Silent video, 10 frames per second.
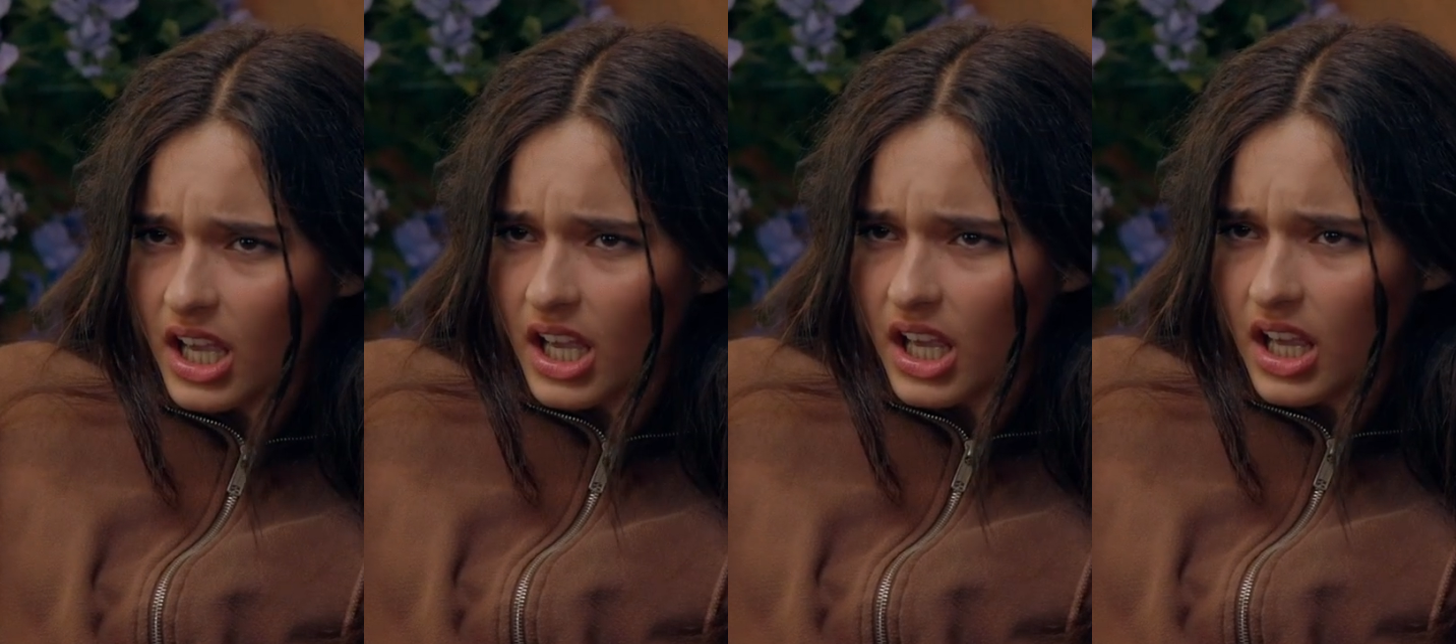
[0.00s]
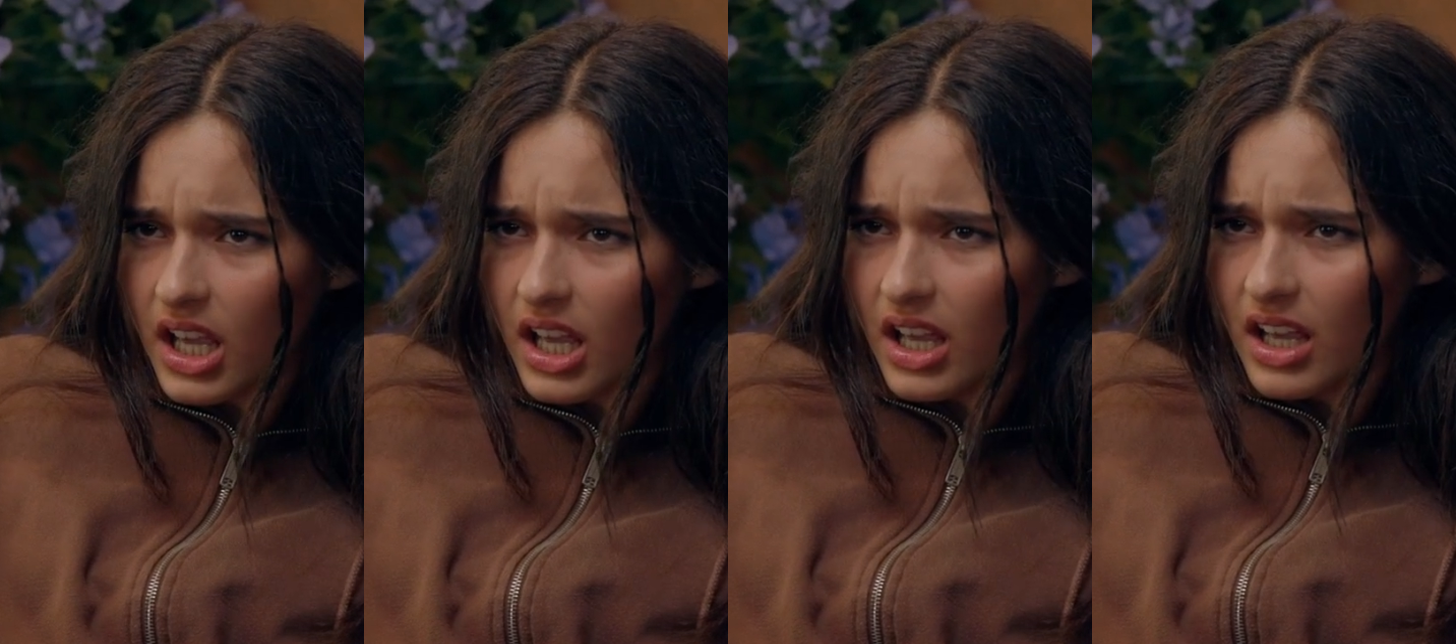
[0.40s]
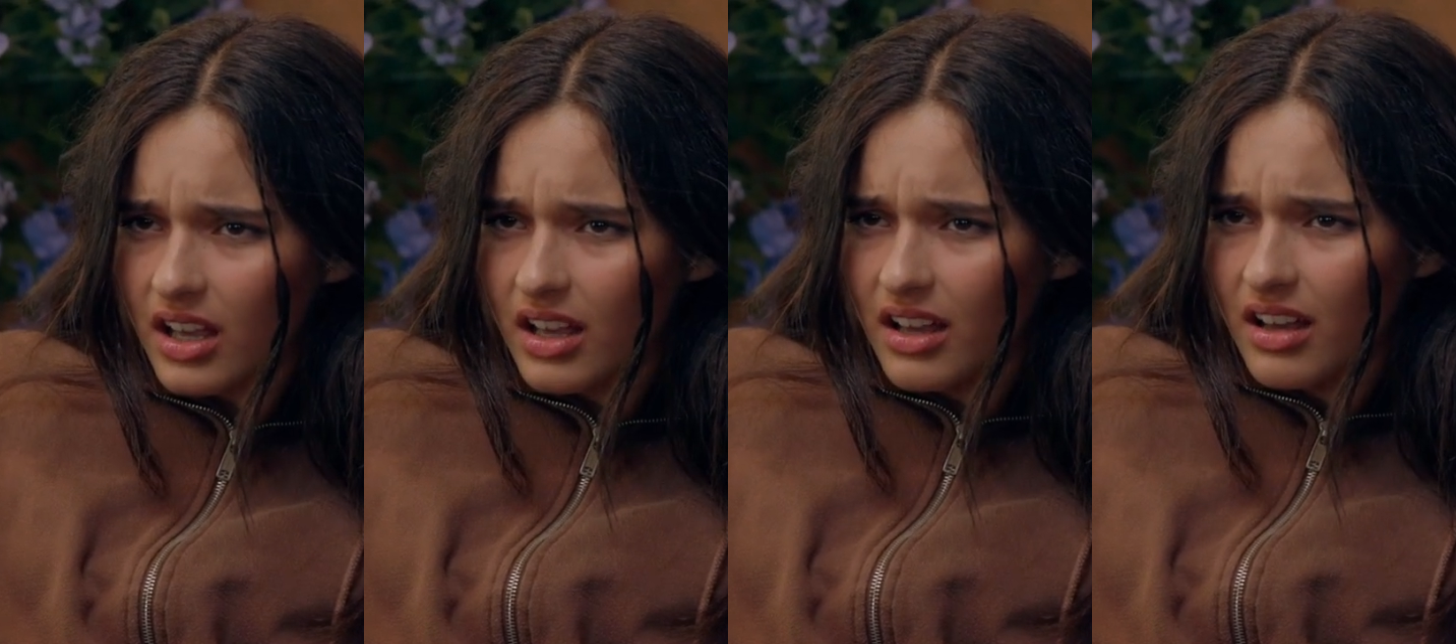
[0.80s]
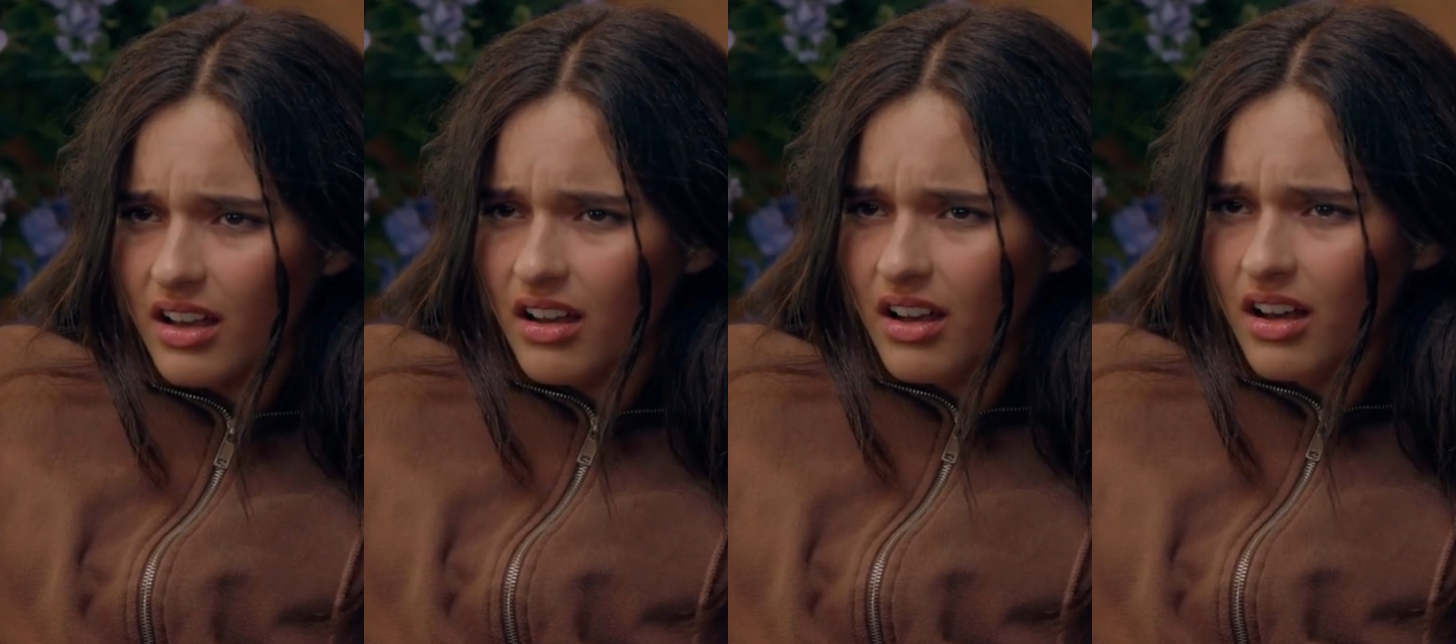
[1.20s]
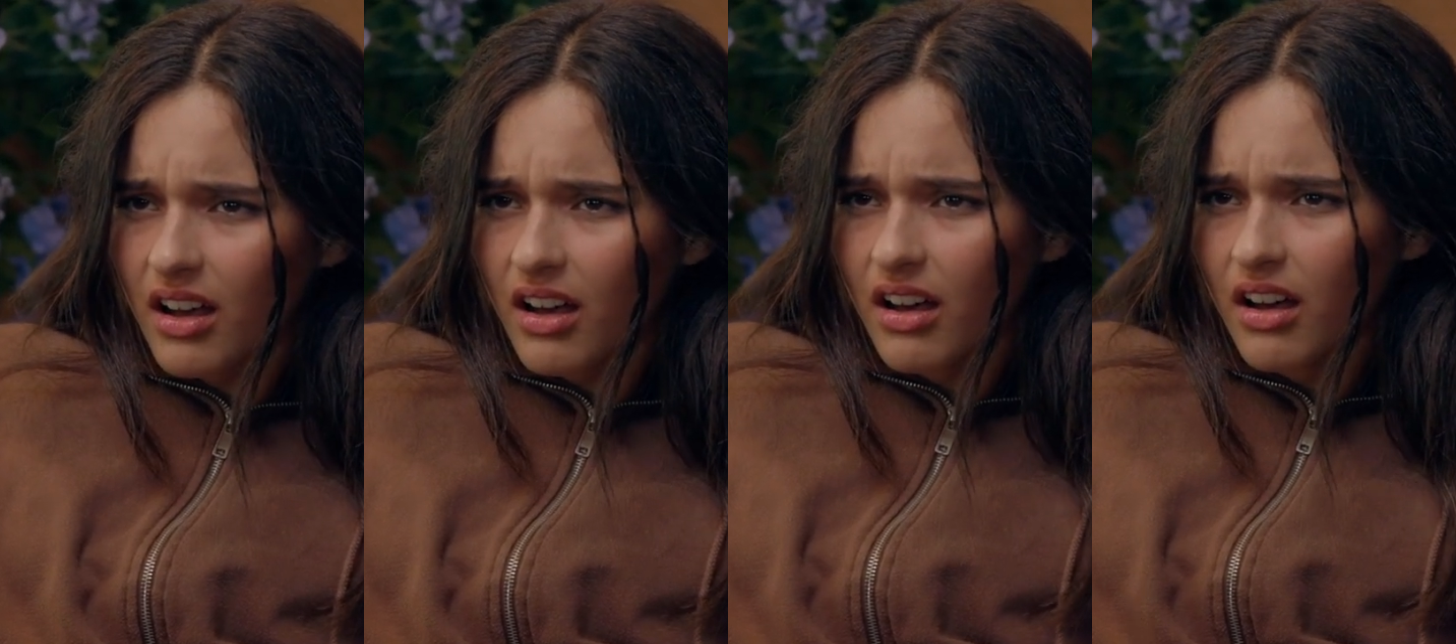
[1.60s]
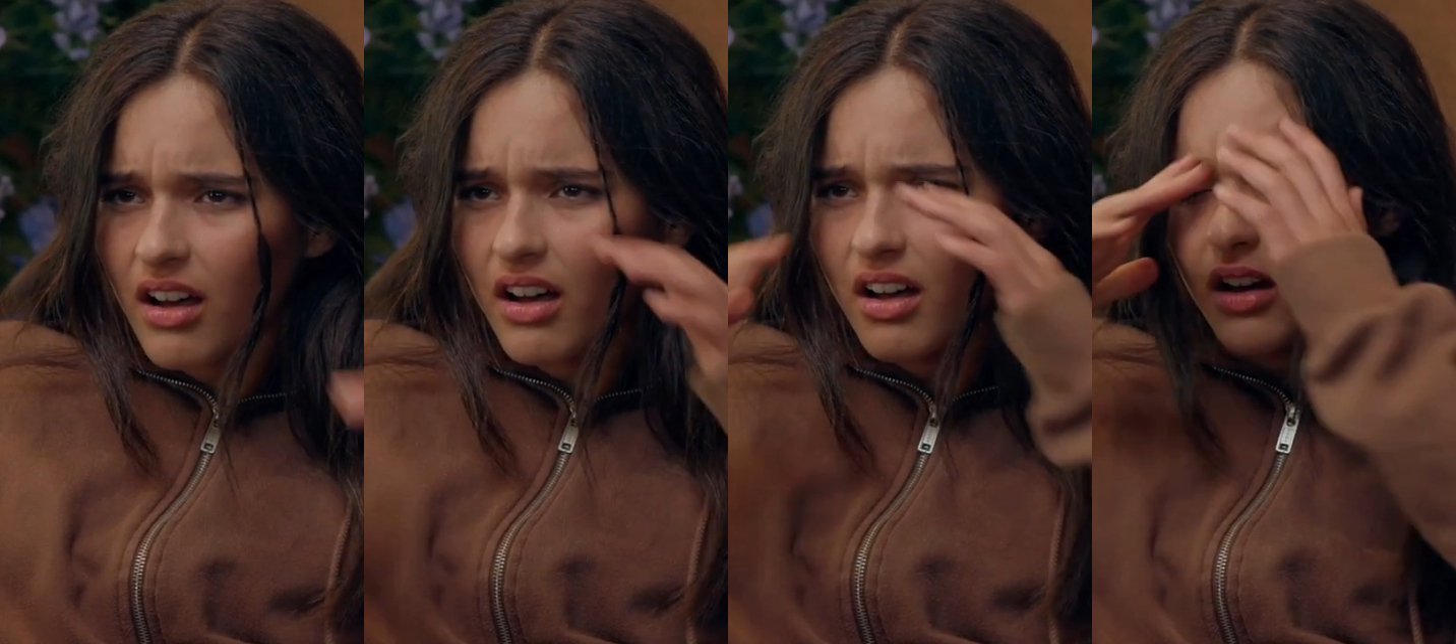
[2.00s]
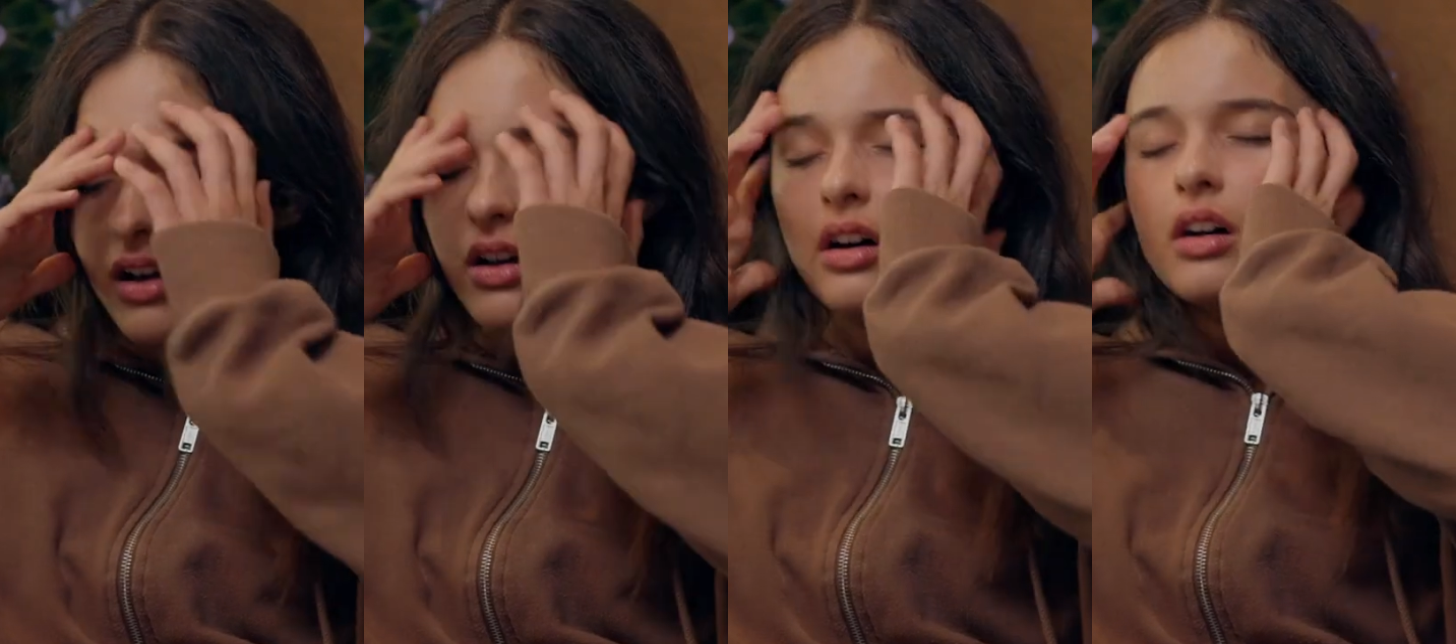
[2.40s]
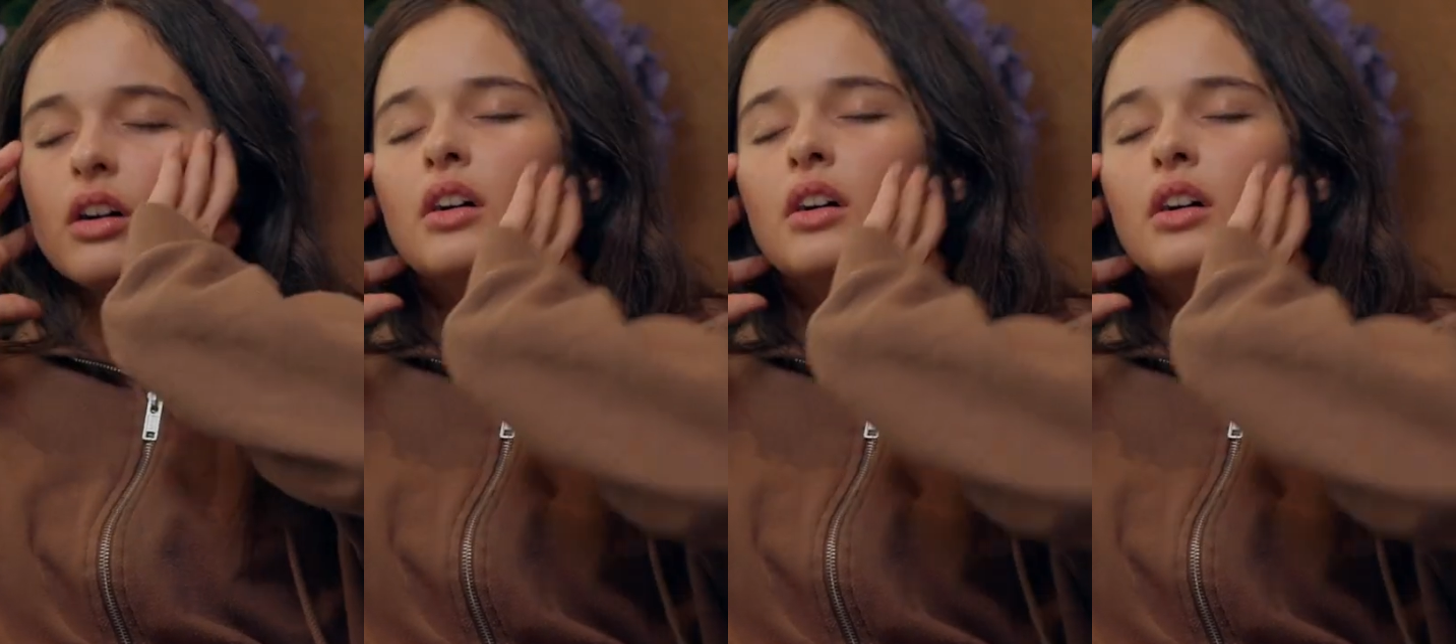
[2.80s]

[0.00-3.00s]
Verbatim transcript: You can come home. Love that.